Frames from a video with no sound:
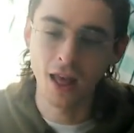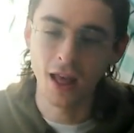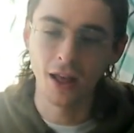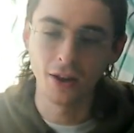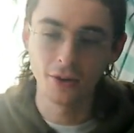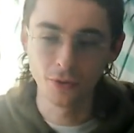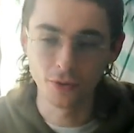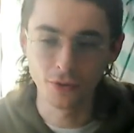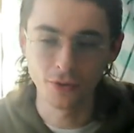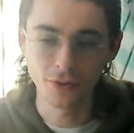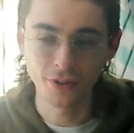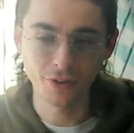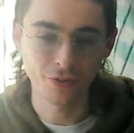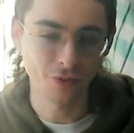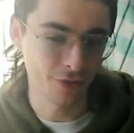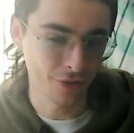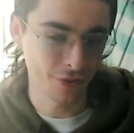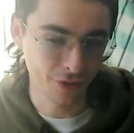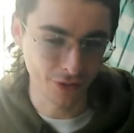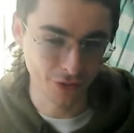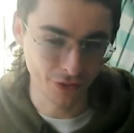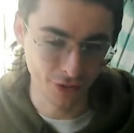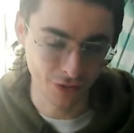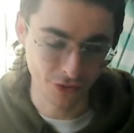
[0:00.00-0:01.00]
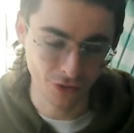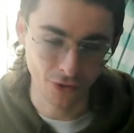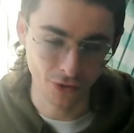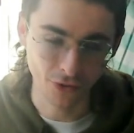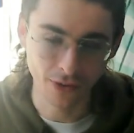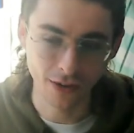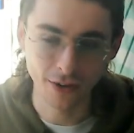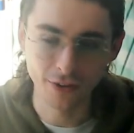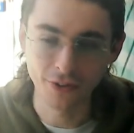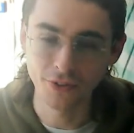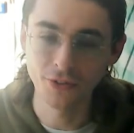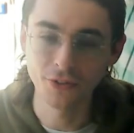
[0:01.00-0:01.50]
and all the different things that sort
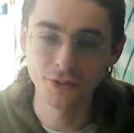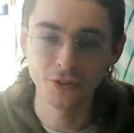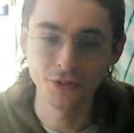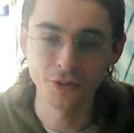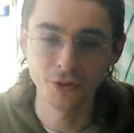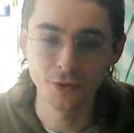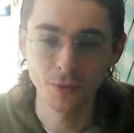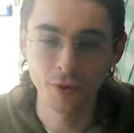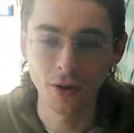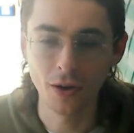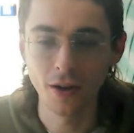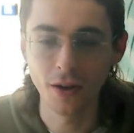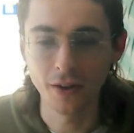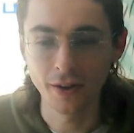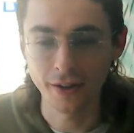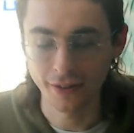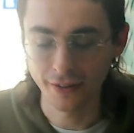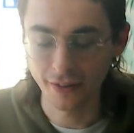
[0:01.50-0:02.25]
of lend into your work.